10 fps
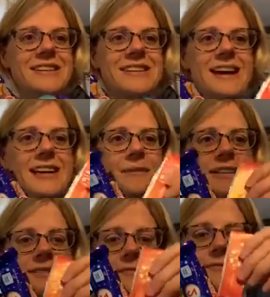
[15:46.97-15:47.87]
Look, I can
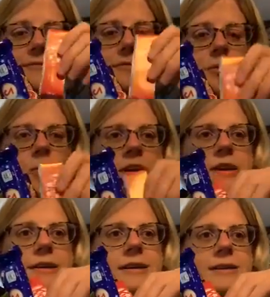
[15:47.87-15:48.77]
imagine. Oh,
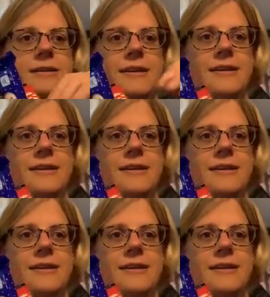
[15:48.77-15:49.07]
yeah.